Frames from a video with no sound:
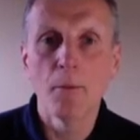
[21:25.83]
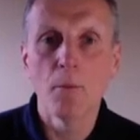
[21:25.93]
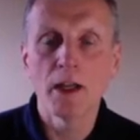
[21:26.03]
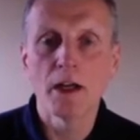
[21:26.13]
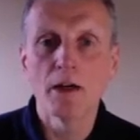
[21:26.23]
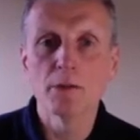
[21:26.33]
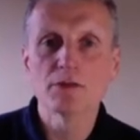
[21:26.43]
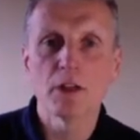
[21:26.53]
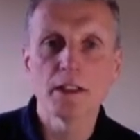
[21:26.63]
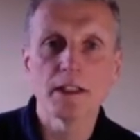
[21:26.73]
when I
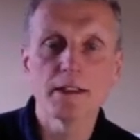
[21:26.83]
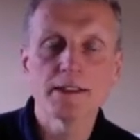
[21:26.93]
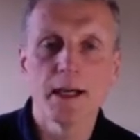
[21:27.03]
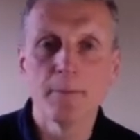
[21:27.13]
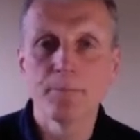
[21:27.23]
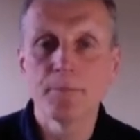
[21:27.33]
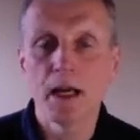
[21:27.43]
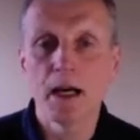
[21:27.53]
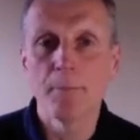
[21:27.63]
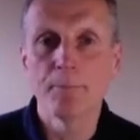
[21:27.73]
was running
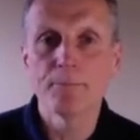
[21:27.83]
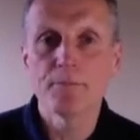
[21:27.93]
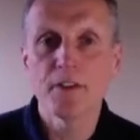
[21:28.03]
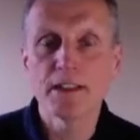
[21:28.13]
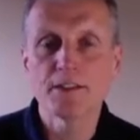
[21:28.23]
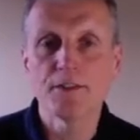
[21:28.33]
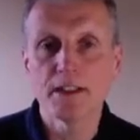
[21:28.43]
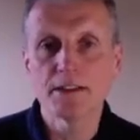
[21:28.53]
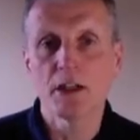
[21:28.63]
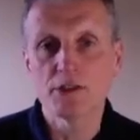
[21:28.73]
some
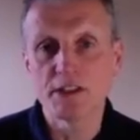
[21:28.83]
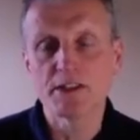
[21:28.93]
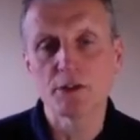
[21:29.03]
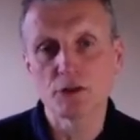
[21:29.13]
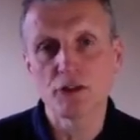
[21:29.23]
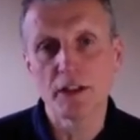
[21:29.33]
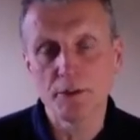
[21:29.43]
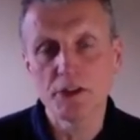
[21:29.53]
face-to-face coaching skills training.